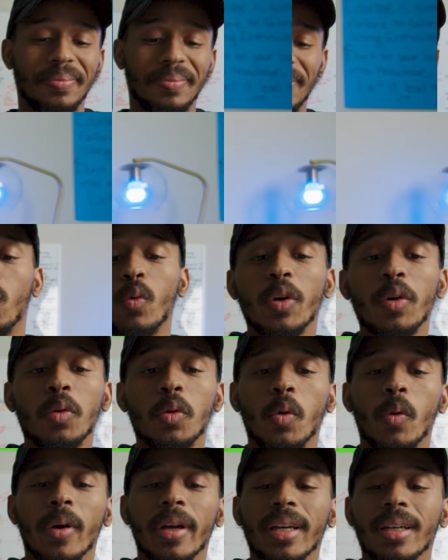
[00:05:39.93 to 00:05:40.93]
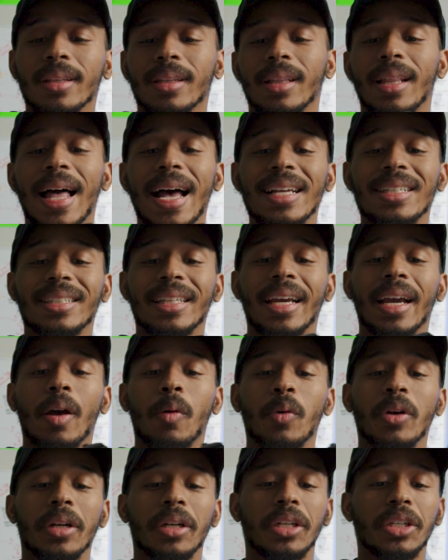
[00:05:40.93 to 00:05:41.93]
So real quick, last thing I
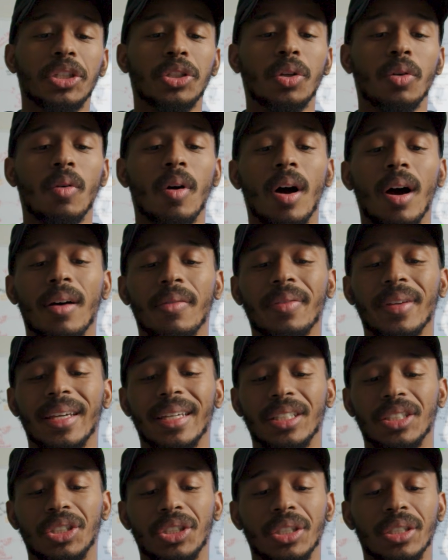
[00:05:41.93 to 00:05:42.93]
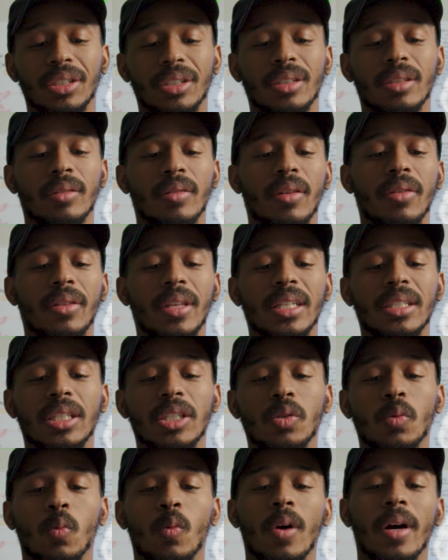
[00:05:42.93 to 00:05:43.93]
wanted to show off is just, this
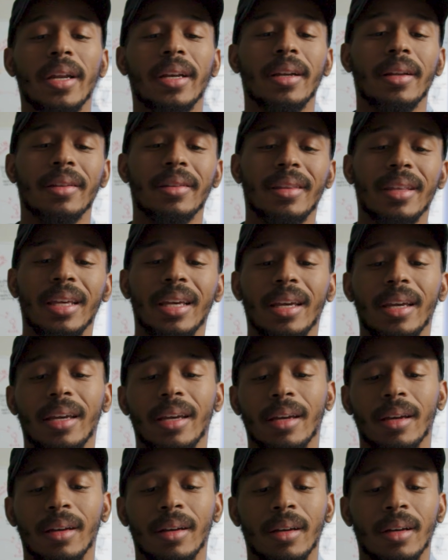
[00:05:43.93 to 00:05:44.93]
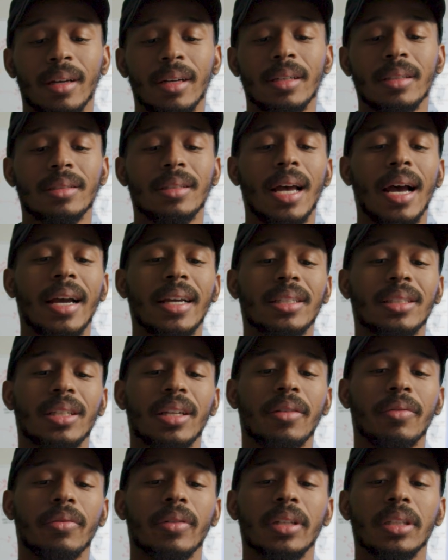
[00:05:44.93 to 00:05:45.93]
is what the size
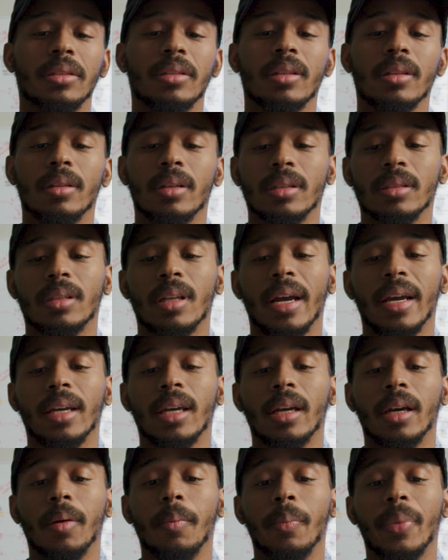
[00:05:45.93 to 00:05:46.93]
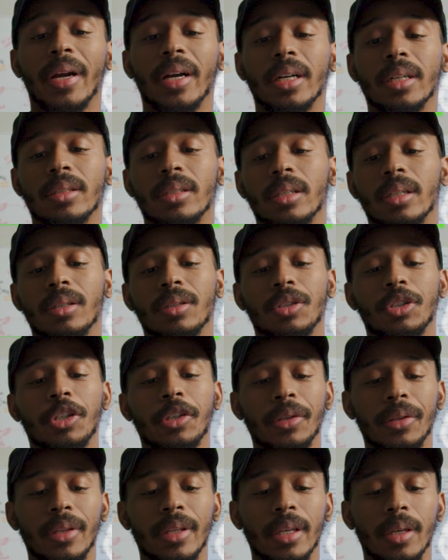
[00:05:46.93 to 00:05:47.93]
difference looks like in comparison
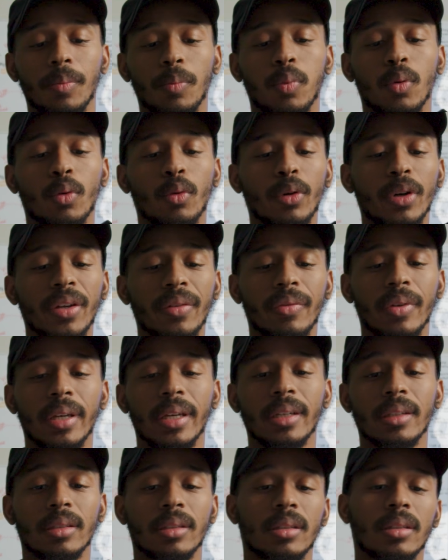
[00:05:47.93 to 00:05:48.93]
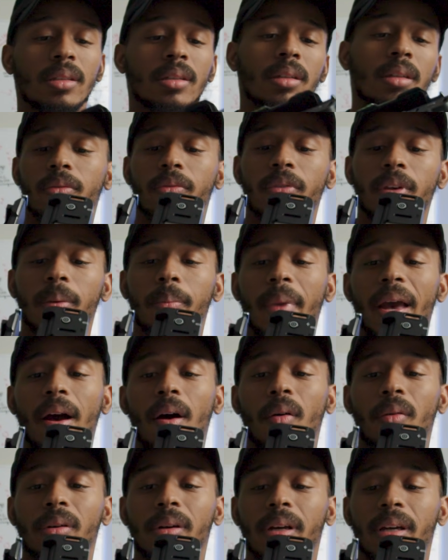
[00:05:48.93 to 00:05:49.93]
to the previous
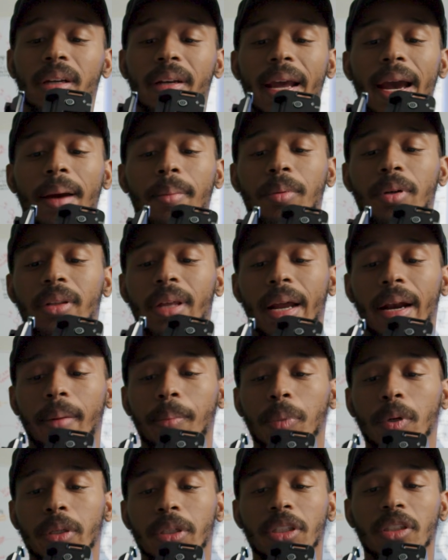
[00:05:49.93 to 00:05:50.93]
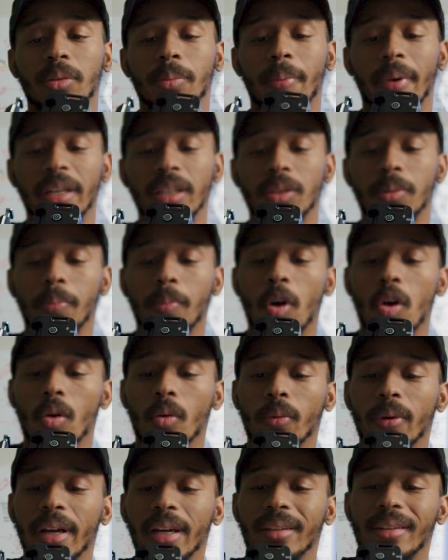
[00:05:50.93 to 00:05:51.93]
V-Mount adapter that I purchased by
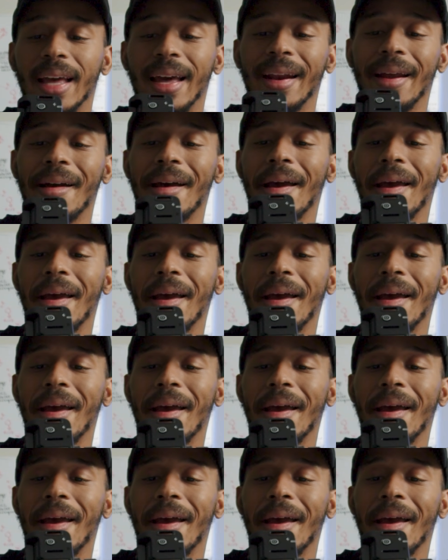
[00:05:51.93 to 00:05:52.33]
SmallRig that